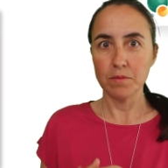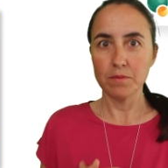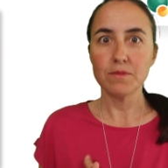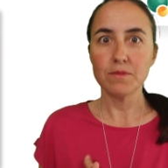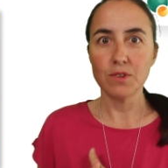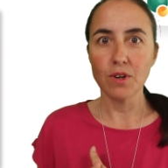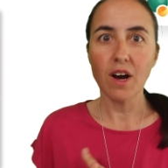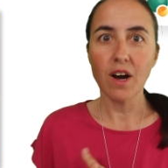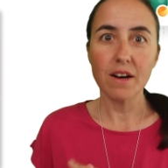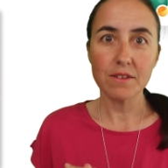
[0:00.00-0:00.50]

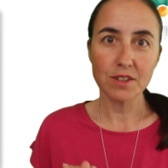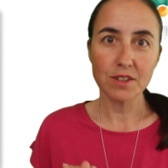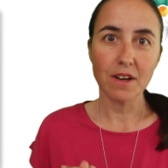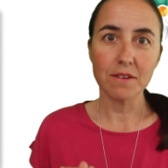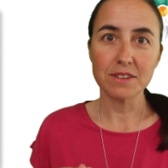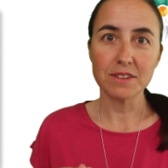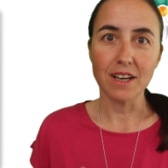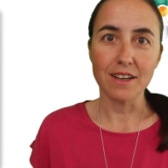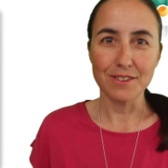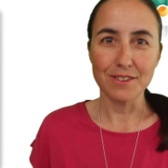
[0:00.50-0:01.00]
you have to
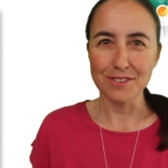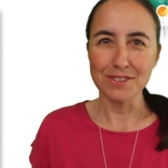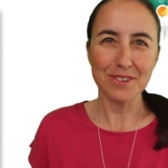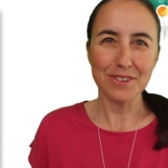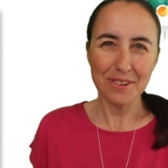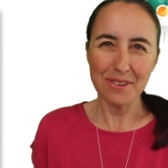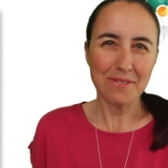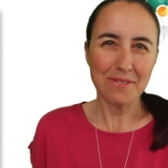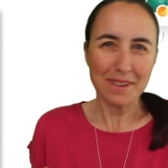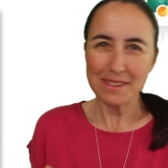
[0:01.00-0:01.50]
have titles
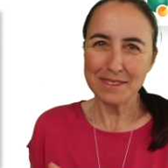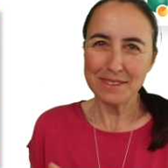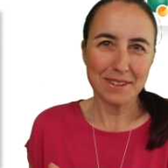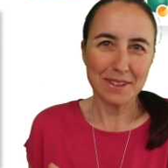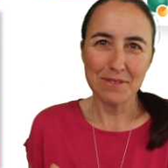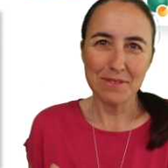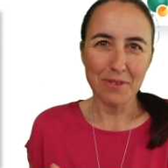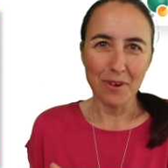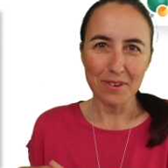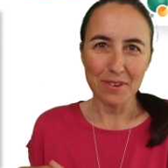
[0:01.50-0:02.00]
otherwise
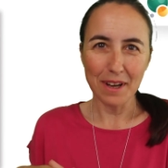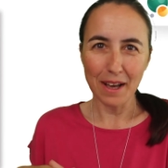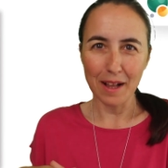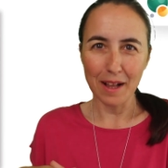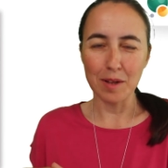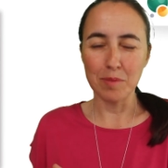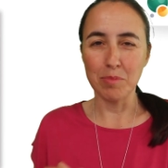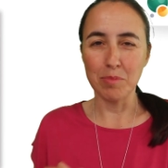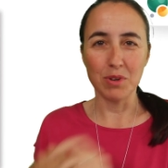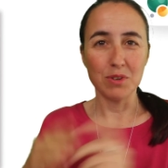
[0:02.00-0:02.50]
it won't
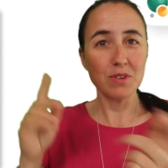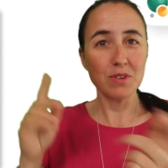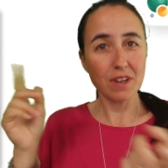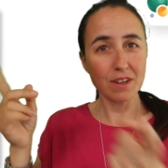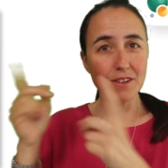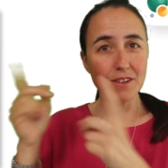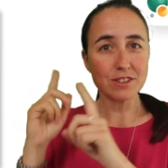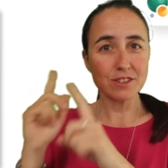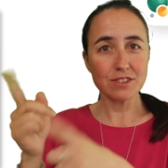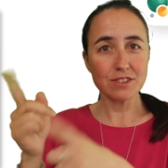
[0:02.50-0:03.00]
help you you
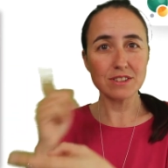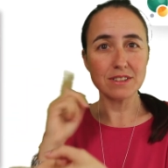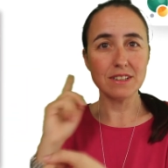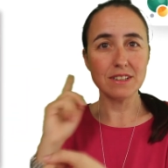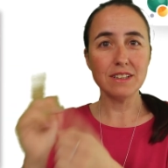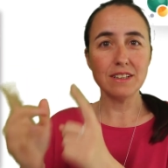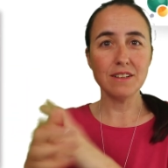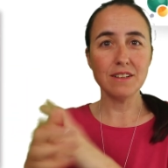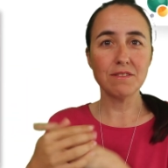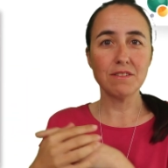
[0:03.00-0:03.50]
can also
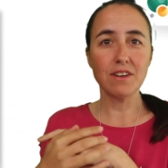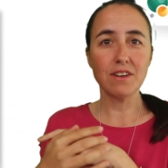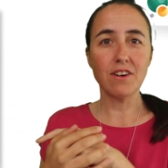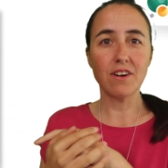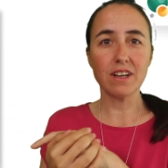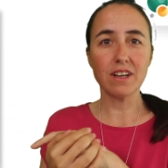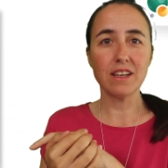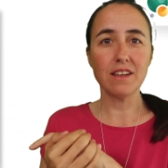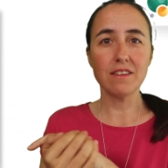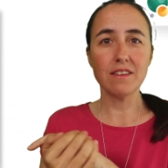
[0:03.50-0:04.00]
see if they
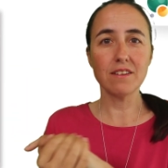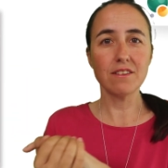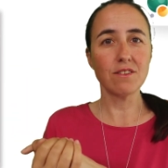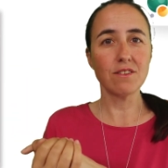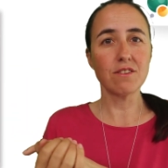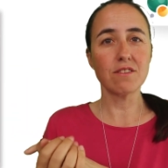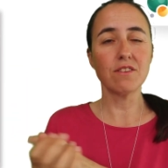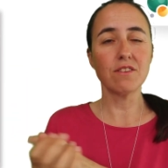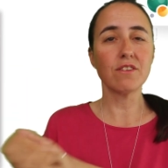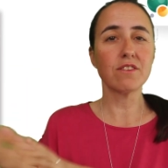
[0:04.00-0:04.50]
are hidden
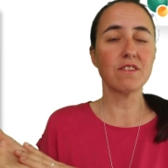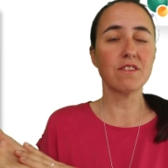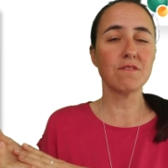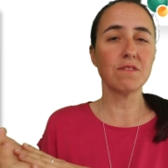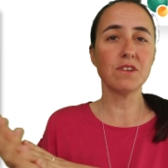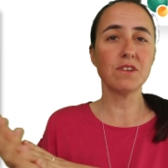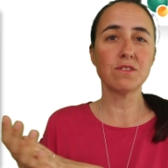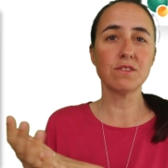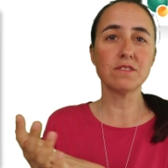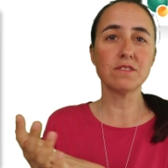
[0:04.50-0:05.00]
or not the
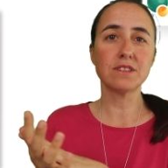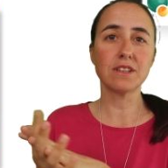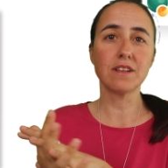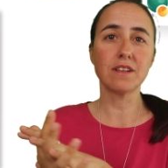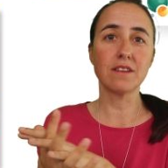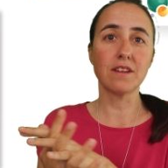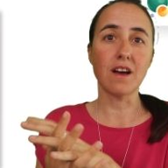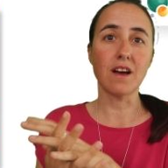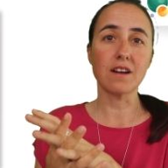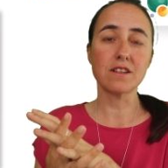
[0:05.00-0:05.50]
visuals
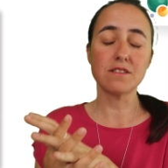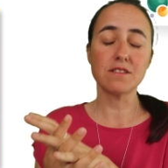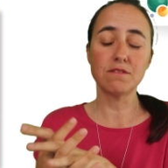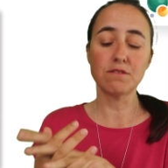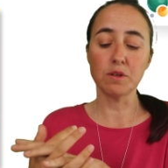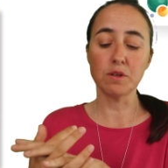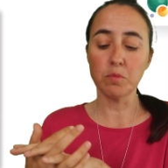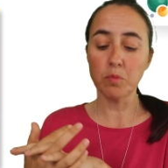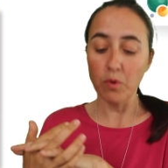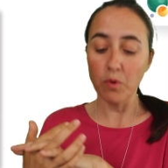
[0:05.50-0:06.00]
in the actual
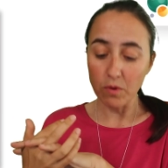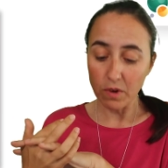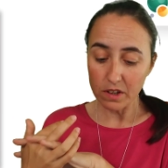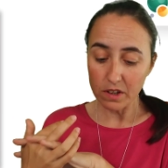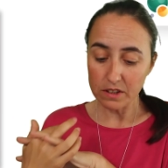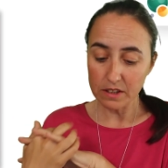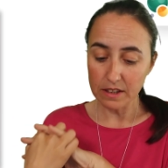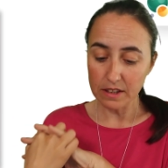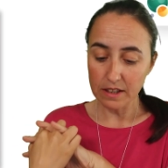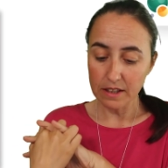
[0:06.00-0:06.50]

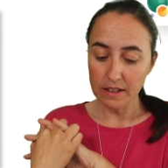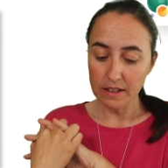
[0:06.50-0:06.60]
report